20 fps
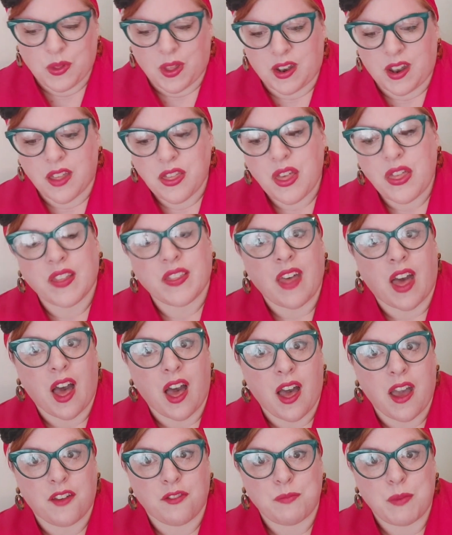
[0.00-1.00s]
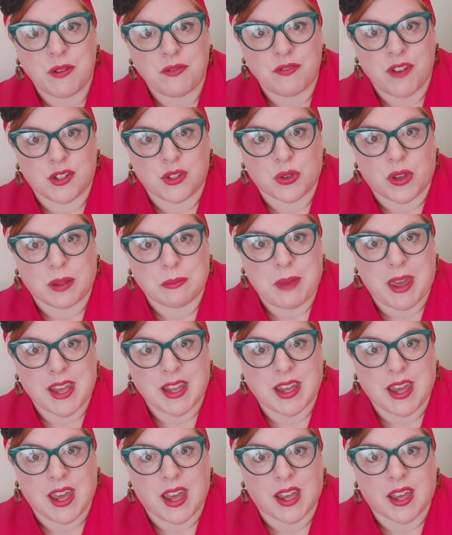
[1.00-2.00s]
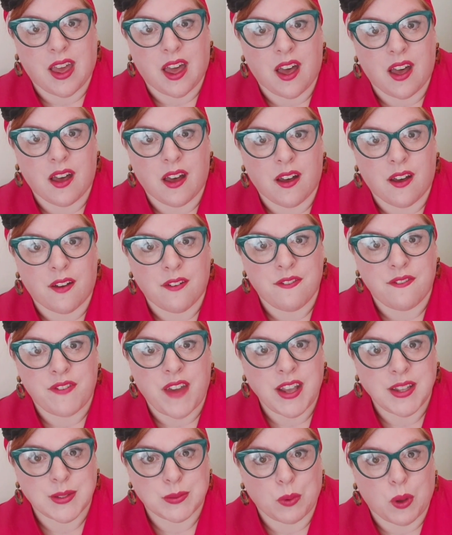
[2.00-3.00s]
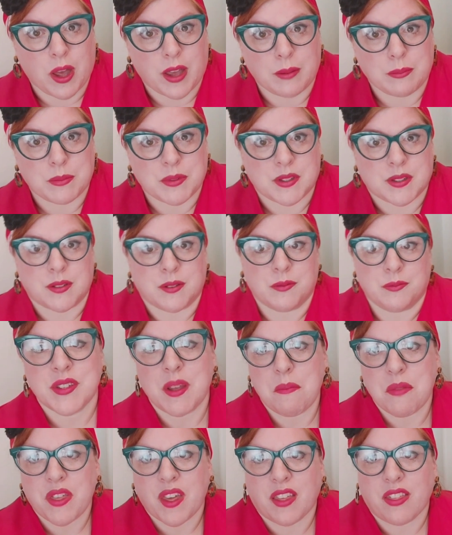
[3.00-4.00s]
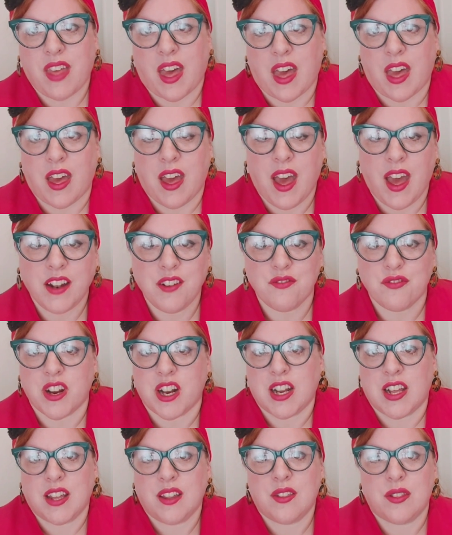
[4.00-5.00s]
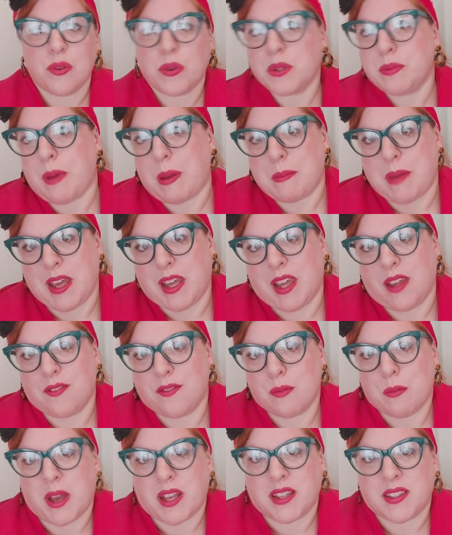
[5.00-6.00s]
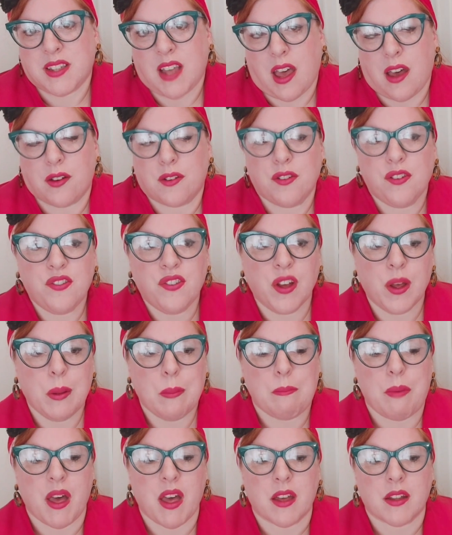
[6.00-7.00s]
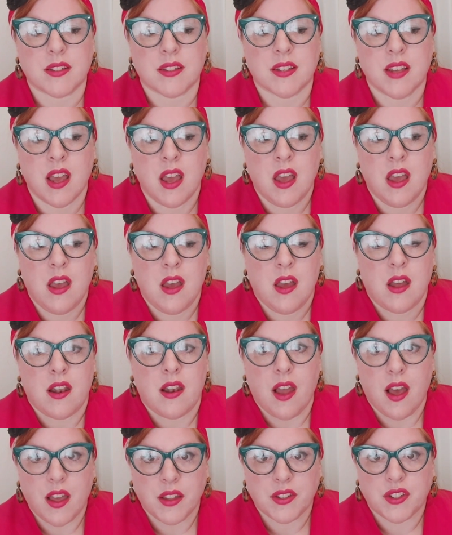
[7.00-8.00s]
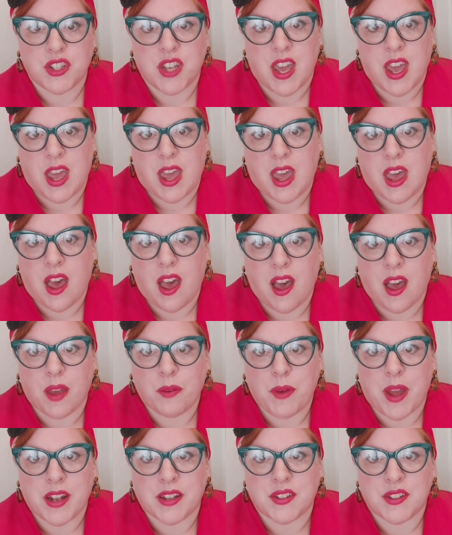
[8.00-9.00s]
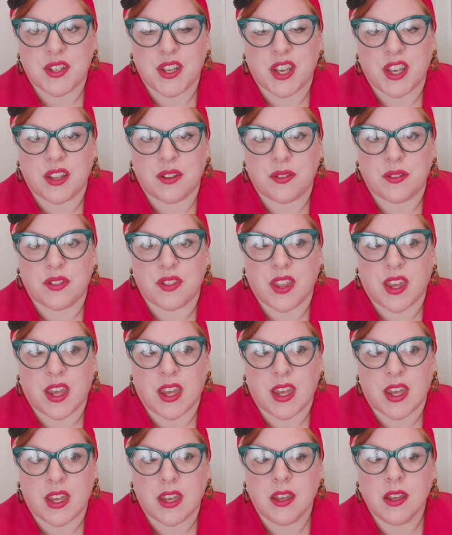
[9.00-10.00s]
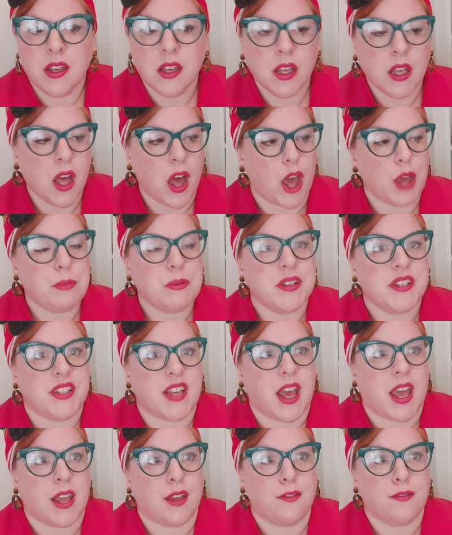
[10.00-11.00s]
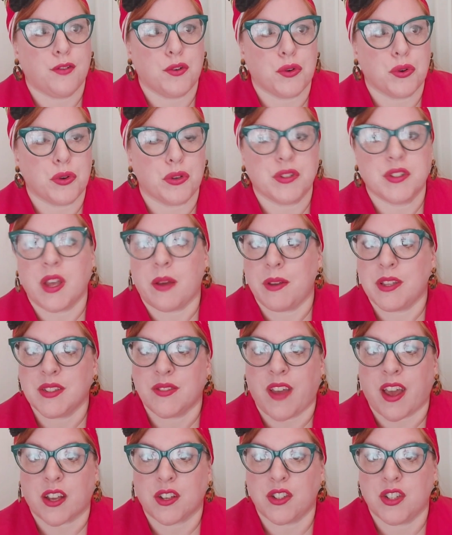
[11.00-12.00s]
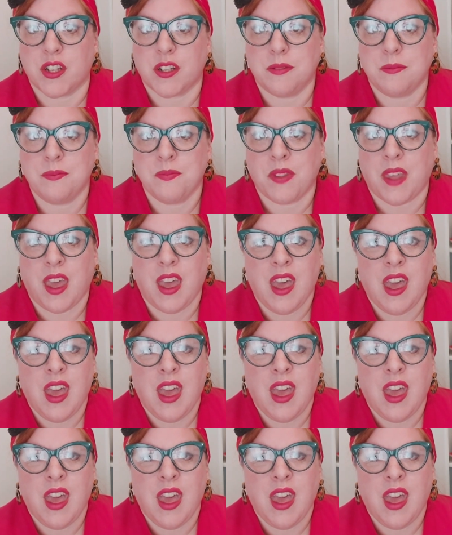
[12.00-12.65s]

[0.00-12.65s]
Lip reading: Another thing that I've been enjoying making are face wipes. This was something that I hadn't really thought about making for myself, but last year I went to the open day for Satisfaction,